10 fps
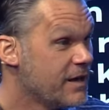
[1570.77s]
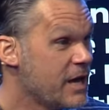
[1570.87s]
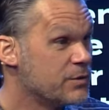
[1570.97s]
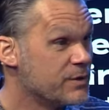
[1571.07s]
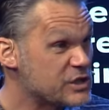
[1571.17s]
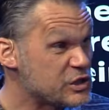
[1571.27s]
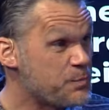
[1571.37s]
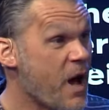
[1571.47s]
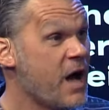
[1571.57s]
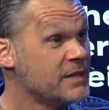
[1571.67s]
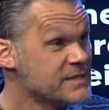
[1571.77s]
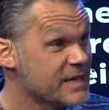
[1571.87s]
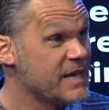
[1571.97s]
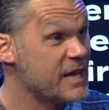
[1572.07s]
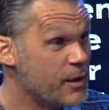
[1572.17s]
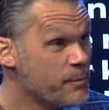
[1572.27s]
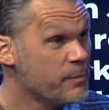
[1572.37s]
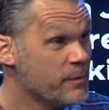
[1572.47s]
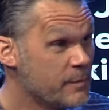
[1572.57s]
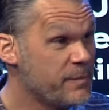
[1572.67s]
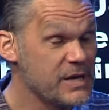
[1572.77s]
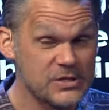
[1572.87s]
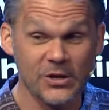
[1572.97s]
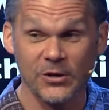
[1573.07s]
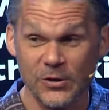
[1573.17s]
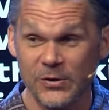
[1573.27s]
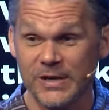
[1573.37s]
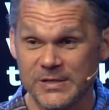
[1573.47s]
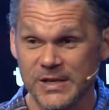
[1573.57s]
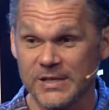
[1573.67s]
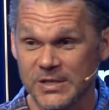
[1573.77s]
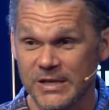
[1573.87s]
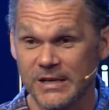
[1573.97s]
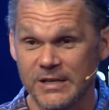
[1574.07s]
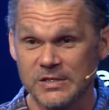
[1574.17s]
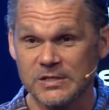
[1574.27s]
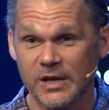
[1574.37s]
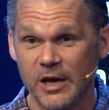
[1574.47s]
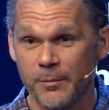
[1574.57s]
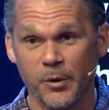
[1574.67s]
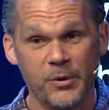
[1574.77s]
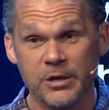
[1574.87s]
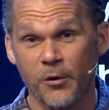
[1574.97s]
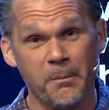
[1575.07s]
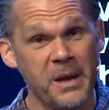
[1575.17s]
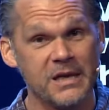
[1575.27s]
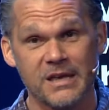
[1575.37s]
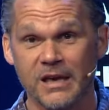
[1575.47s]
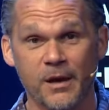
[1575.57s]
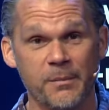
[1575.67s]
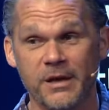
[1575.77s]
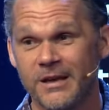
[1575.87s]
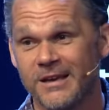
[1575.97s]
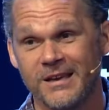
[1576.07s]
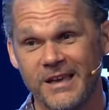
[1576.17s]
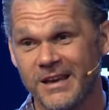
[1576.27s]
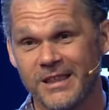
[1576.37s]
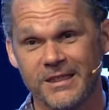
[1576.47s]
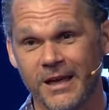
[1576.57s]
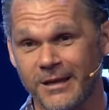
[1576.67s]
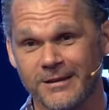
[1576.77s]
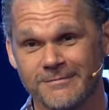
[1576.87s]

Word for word: and respond to him based on who he says he is, but we don't make him anything.